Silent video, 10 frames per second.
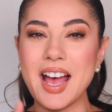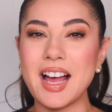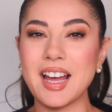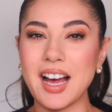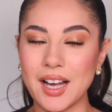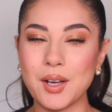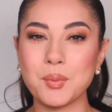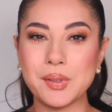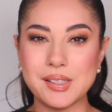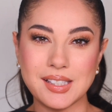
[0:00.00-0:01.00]
And I
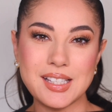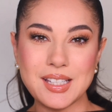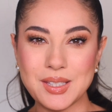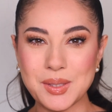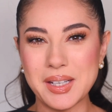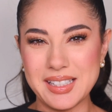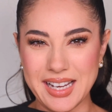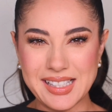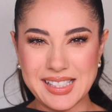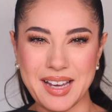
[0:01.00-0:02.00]
will see you
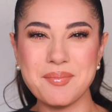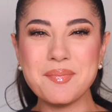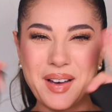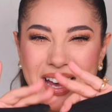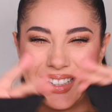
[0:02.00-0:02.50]
next time. Bye!